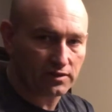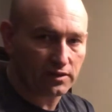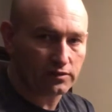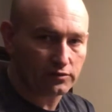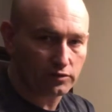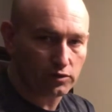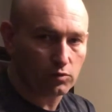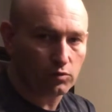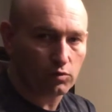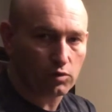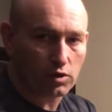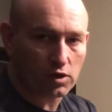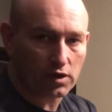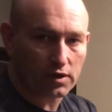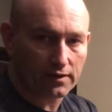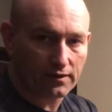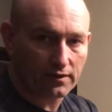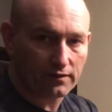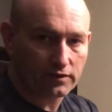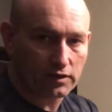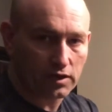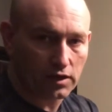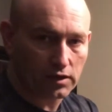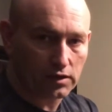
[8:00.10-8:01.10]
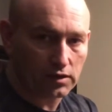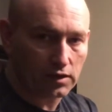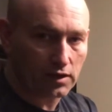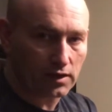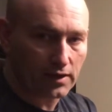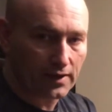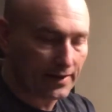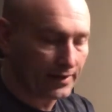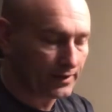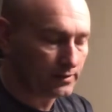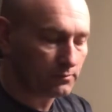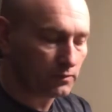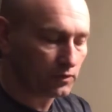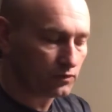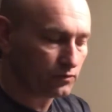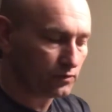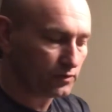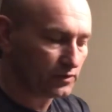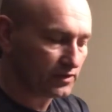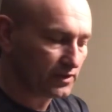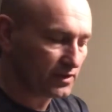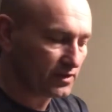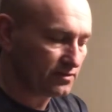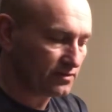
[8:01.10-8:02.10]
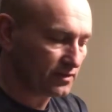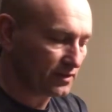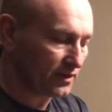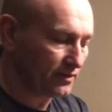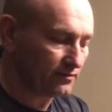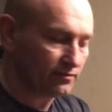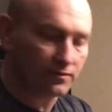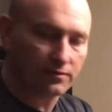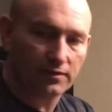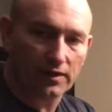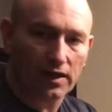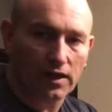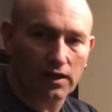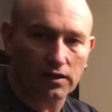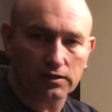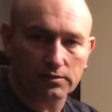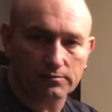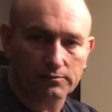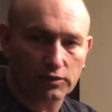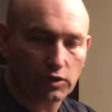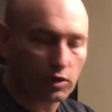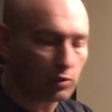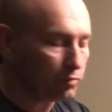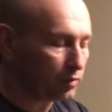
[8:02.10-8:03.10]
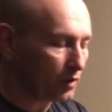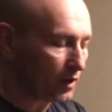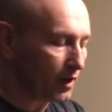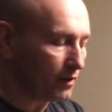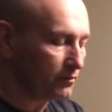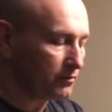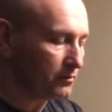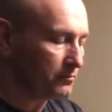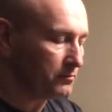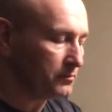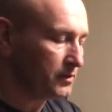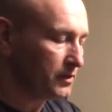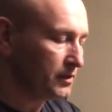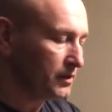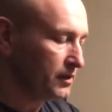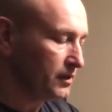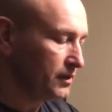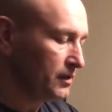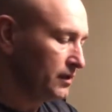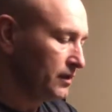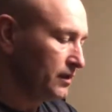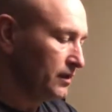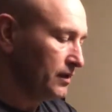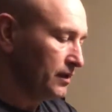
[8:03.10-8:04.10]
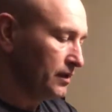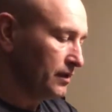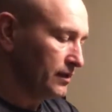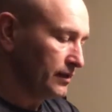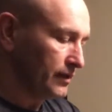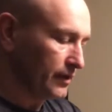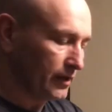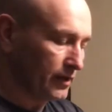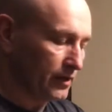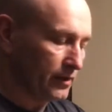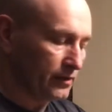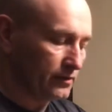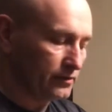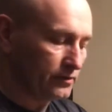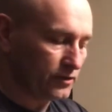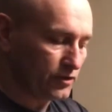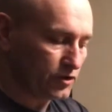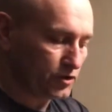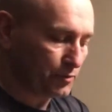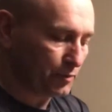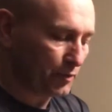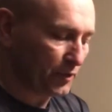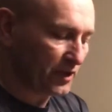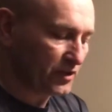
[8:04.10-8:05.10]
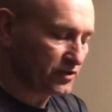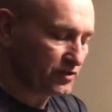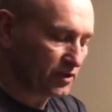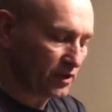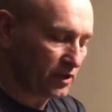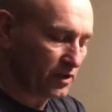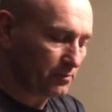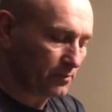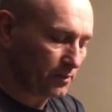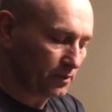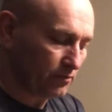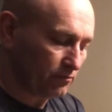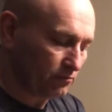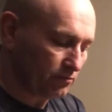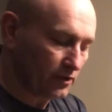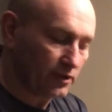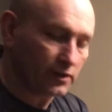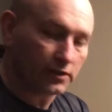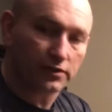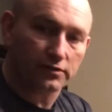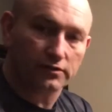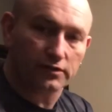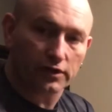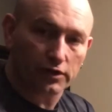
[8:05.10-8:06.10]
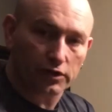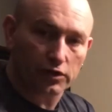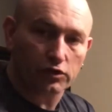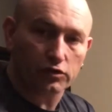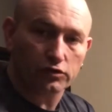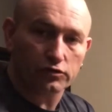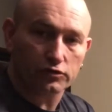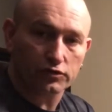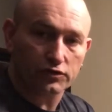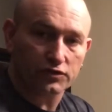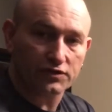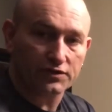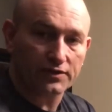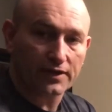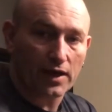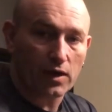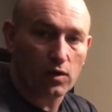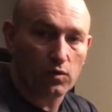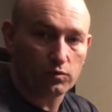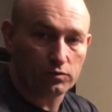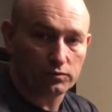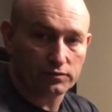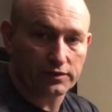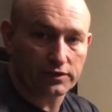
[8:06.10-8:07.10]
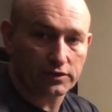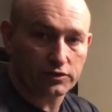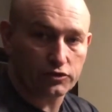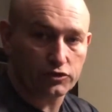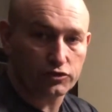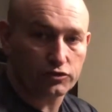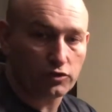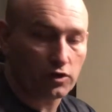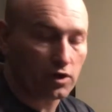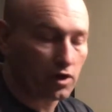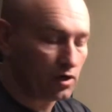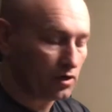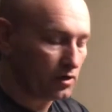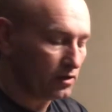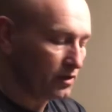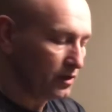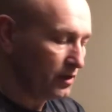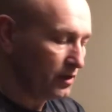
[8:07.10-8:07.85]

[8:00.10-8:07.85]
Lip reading: they do work, and I've caught a lot of animals with these and I've held them no problem. The springs on them are they're good and stout, they're strong.